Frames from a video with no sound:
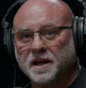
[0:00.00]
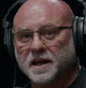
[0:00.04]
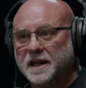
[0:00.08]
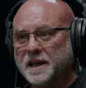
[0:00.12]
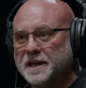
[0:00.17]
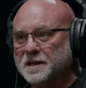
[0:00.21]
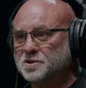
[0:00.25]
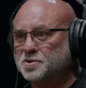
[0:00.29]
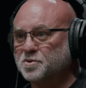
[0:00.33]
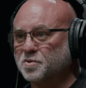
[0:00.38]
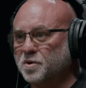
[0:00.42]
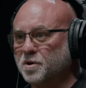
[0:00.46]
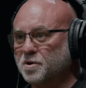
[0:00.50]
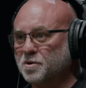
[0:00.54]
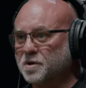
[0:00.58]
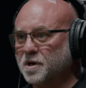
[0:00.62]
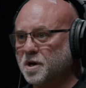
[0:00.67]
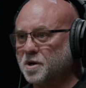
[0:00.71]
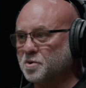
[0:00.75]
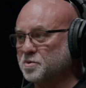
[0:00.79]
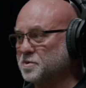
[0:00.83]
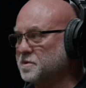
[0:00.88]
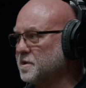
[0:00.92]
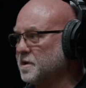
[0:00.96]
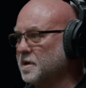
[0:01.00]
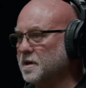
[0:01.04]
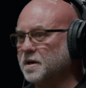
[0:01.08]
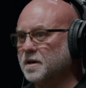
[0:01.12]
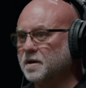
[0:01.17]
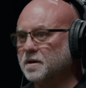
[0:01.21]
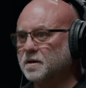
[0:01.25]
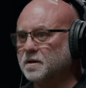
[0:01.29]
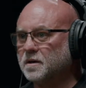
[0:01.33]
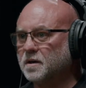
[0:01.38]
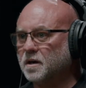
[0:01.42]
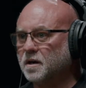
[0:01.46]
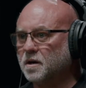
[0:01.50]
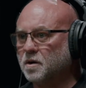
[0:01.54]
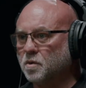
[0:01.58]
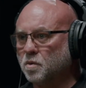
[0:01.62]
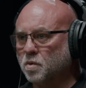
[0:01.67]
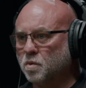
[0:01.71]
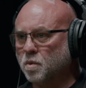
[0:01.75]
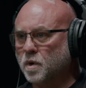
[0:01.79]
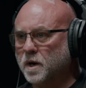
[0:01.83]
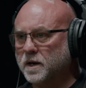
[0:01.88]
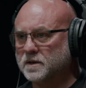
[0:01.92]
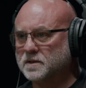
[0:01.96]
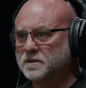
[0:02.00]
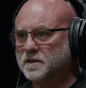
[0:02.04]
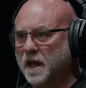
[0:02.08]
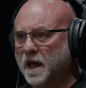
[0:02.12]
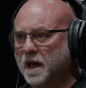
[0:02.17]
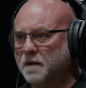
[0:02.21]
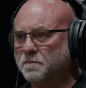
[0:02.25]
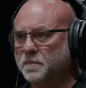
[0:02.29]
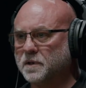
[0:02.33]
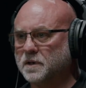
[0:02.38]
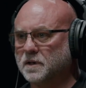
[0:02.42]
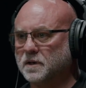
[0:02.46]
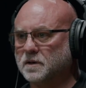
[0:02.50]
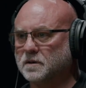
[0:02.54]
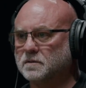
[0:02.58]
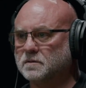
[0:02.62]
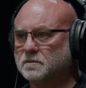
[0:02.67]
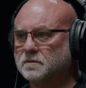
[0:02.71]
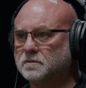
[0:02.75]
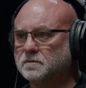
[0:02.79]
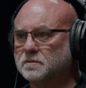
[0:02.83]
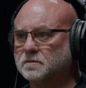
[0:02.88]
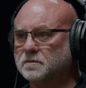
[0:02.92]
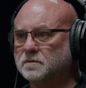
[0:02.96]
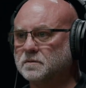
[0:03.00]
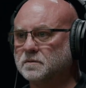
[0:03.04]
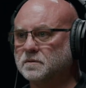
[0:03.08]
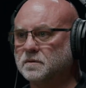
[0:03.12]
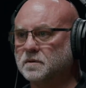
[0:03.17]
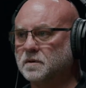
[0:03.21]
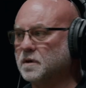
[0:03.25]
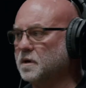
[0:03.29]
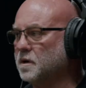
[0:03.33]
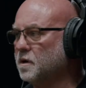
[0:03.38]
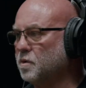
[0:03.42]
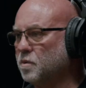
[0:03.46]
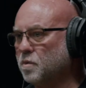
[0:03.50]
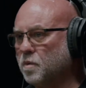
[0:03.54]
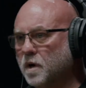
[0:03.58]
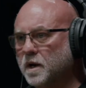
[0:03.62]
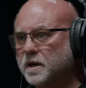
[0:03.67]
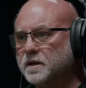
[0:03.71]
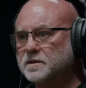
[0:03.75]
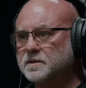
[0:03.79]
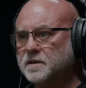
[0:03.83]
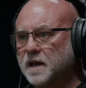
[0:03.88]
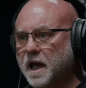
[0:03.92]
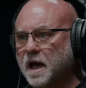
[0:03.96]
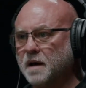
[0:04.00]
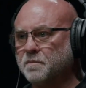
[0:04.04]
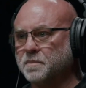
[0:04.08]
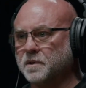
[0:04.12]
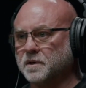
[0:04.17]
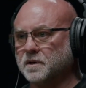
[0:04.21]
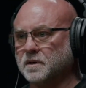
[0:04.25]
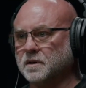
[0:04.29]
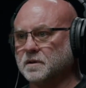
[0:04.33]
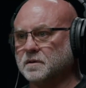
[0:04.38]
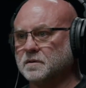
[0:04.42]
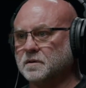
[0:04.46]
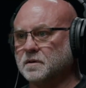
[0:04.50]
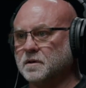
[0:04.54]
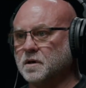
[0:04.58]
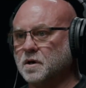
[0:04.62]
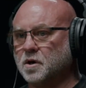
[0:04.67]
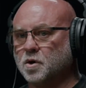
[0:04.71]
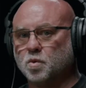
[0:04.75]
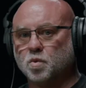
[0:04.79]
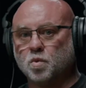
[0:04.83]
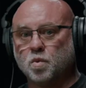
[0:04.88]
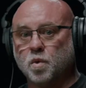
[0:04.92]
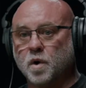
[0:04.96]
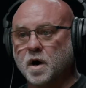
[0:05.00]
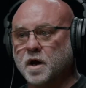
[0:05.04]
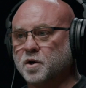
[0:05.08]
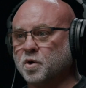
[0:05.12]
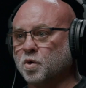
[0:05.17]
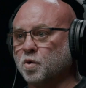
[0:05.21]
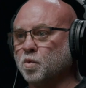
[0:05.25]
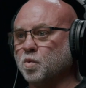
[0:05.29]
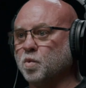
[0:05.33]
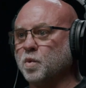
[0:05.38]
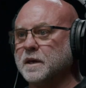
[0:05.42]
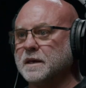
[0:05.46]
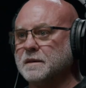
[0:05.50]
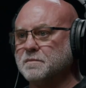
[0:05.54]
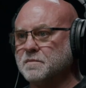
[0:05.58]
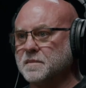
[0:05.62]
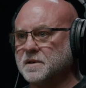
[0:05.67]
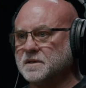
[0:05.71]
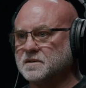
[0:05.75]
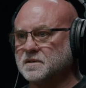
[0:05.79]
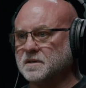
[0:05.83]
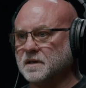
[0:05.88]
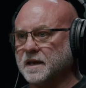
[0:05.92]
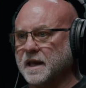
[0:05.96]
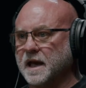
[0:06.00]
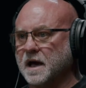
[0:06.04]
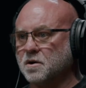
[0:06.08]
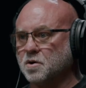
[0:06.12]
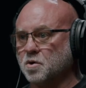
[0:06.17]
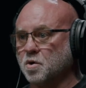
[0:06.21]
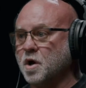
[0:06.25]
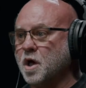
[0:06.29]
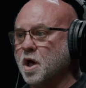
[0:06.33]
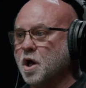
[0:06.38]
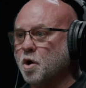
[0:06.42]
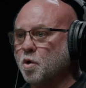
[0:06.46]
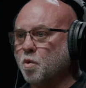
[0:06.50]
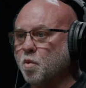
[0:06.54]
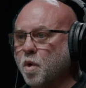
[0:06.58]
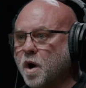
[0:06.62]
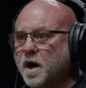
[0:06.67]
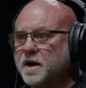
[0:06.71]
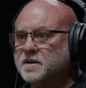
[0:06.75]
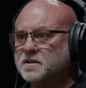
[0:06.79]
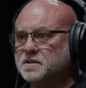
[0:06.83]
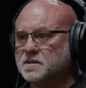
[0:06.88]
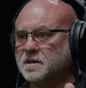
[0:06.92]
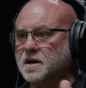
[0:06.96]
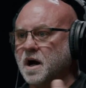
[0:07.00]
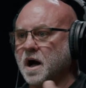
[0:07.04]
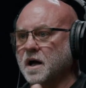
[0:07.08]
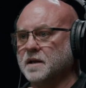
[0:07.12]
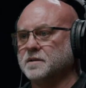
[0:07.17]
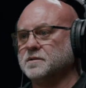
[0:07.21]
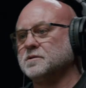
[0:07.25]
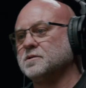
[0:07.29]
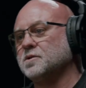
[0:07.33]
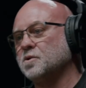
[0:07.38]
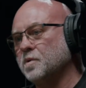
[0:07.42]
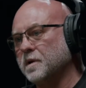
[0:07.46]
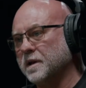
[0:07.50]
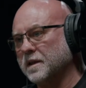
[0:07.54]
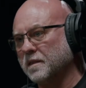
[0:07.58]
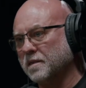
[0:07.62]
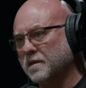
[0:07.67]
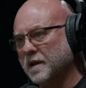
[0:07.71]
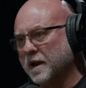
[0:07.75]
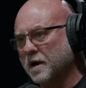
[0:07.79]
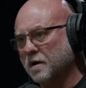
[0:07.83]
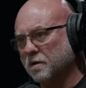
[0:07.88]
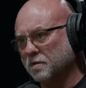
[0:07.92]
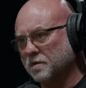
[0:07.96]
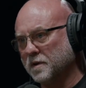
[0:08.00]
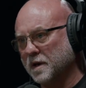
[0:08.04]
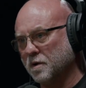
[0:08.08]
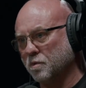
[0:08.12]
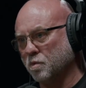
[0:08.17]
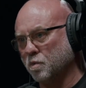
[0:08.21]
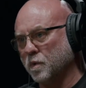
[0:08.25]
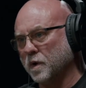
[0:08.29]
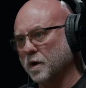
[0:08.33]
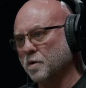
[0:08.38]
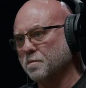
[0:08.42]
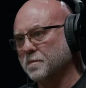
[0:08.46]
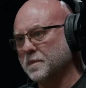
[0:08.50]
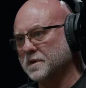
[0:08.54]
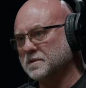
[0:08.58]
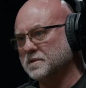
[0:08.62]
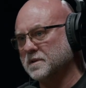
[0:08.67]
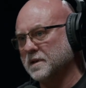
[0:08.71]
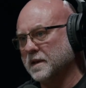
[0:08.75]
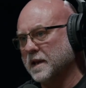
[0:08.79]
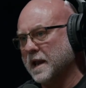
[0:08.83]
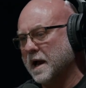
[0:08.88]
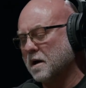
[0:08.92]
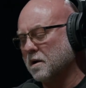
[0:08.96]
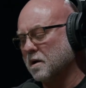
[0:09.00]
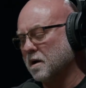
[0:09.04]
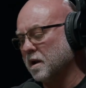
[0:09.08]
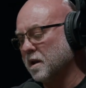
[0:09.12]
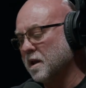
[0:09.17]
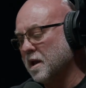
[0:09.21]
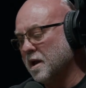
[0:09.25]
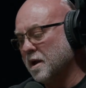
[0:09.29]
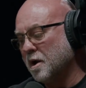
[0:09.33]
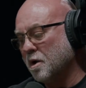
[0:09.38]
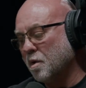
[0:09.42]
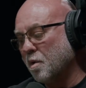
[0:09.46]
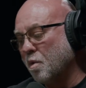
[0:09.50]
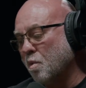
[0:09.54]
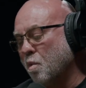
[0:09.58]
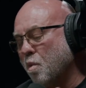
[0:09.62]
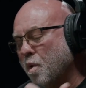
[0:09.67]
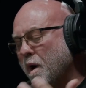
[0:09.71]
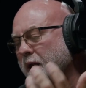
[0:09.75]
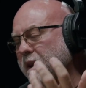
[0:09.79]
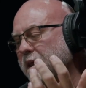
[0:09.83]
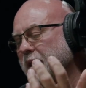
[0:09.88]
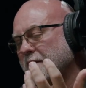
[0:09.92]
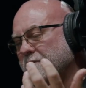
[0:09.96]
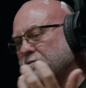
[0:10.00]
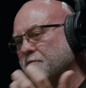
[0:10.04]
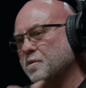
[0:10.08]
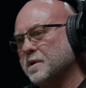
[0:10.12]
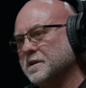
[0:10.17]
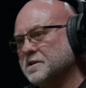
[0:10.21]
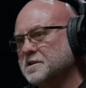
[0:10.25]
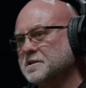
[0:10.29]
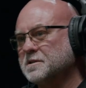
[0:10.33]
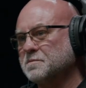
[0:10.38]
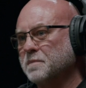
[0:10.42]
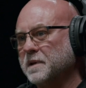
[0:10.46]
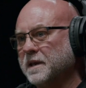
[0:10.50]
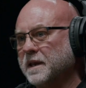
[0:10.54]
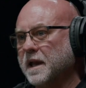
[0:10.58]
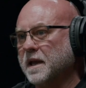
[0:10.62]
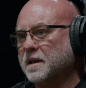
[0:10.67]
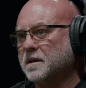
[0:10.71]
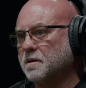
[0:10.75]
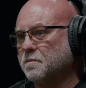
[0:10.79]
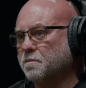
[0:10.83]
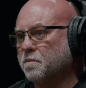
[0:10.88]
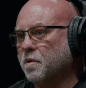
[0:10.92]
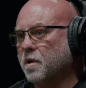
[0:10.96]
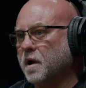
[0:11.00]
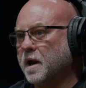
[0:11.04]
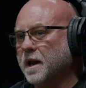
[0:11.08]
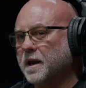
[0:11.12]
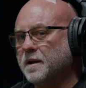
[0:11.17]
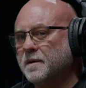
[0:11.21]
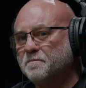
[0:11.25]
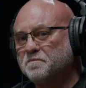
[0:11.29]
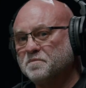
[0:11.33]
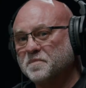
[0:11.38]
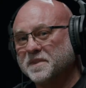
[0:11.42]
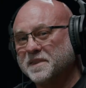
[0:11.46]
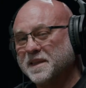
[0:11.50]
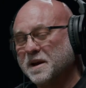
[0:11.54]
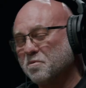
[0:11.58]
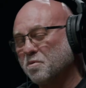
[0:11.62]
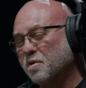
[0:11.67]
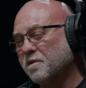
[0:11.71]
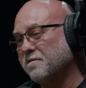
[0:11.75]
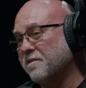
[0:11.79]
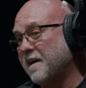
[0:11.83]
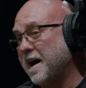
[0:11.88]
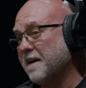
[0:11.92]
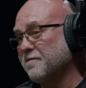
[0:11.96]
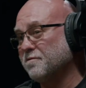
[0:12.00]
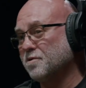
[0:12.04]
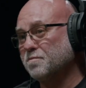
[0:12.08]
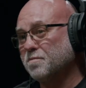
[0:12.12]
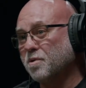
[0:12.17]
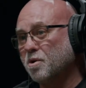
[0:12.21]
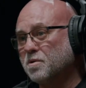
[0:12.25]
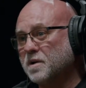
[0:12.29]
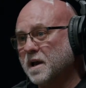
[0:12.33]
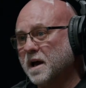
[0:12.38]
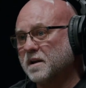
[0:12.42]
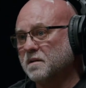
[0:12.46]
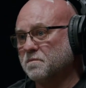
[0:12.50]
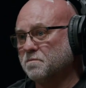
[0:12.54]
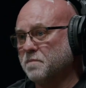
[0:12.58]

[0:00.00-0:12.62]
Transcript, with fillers: Israel goes, What is happening? What is happening? What are we missing out on? What is God doing there that we're missing out on? What if we just began to pray, that revival broke out in